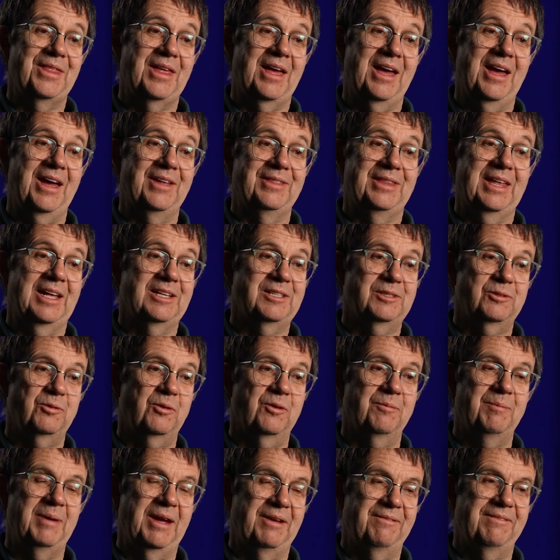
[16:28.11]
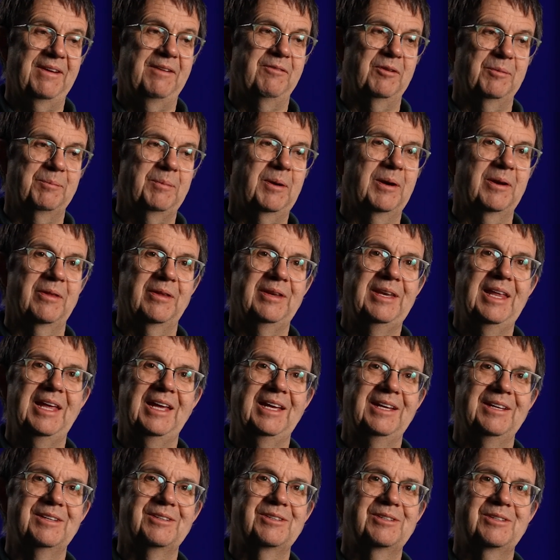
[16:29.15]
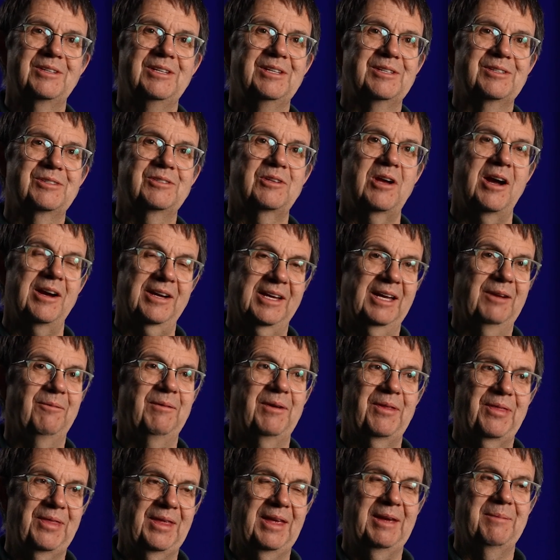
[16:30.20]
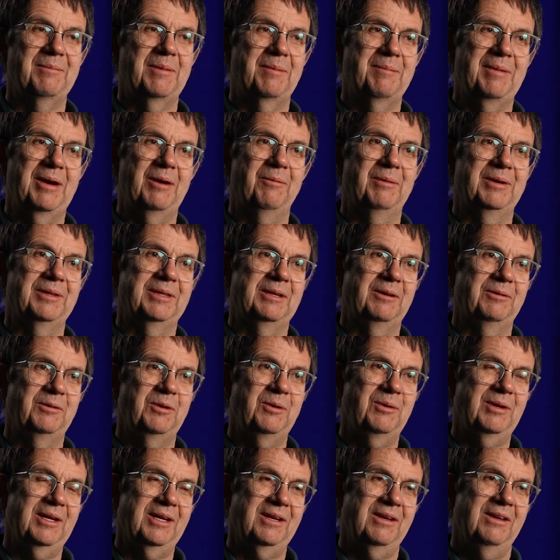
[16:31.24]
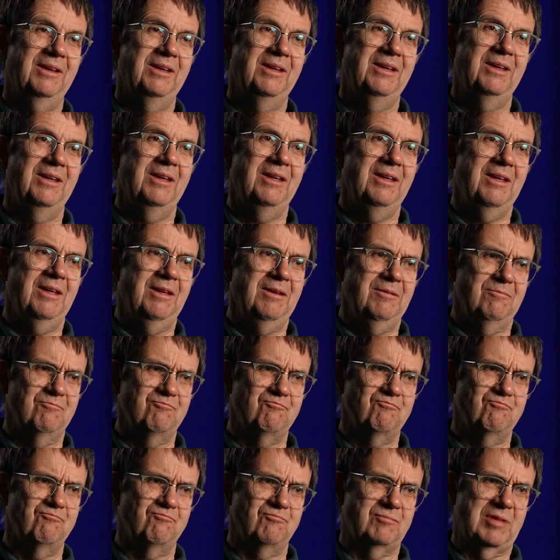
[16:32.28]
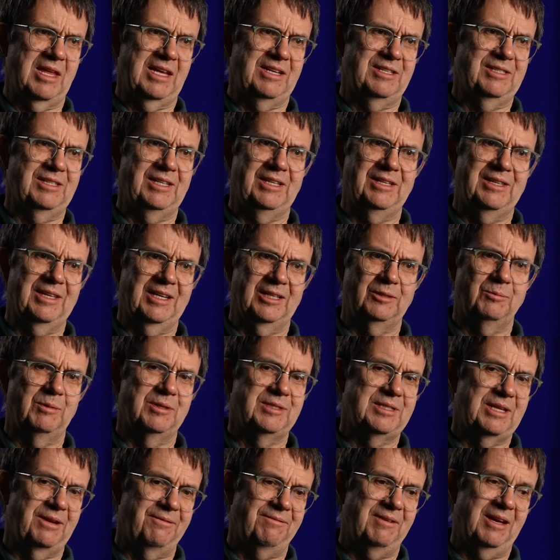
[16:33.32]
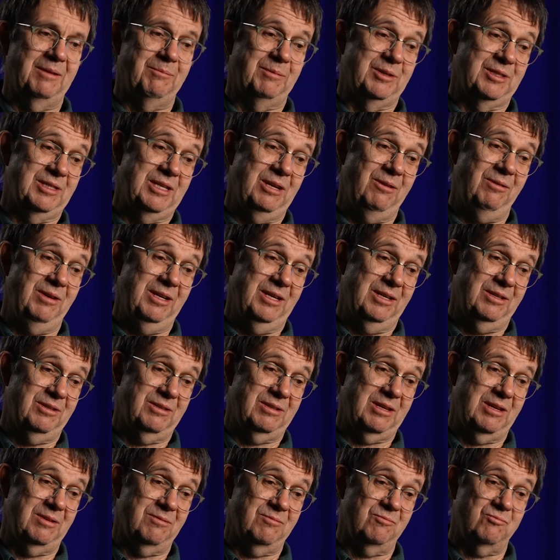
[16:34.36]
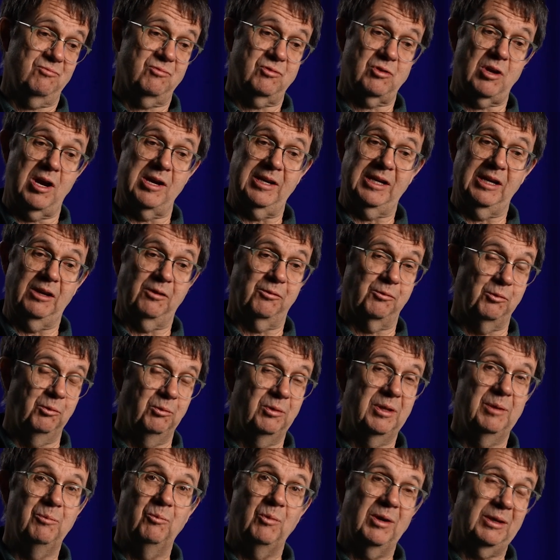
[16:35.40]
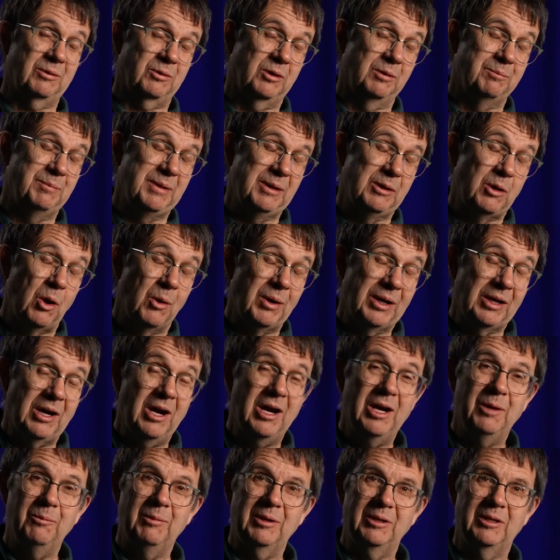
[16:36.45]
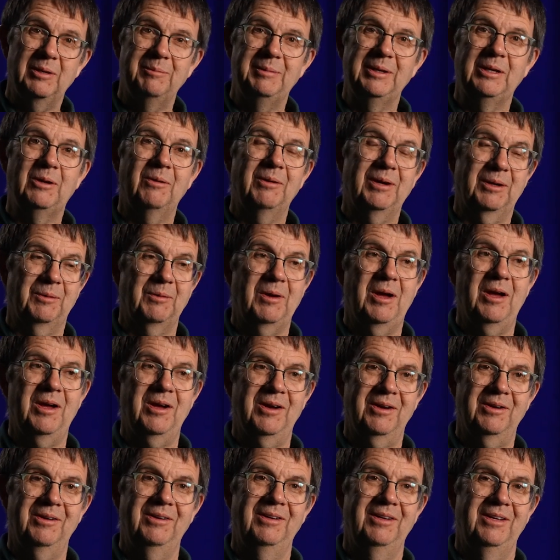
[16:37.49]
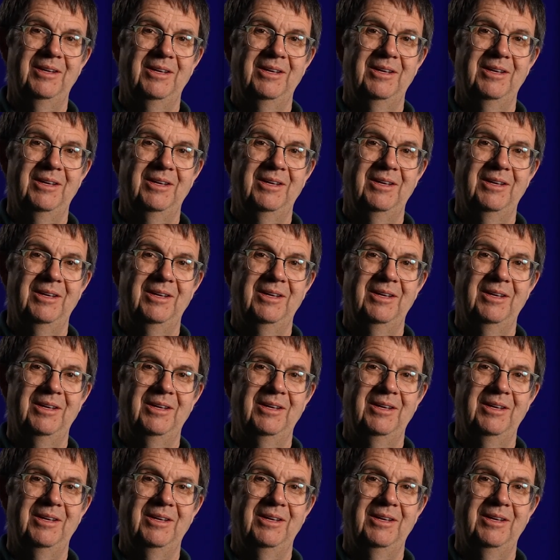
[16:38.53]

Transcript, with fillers: that's sort of my favorite part of the day is talking with them about what they're doing. They see things which they find mysterious, talking through them, what could be going on, what could be going wrong,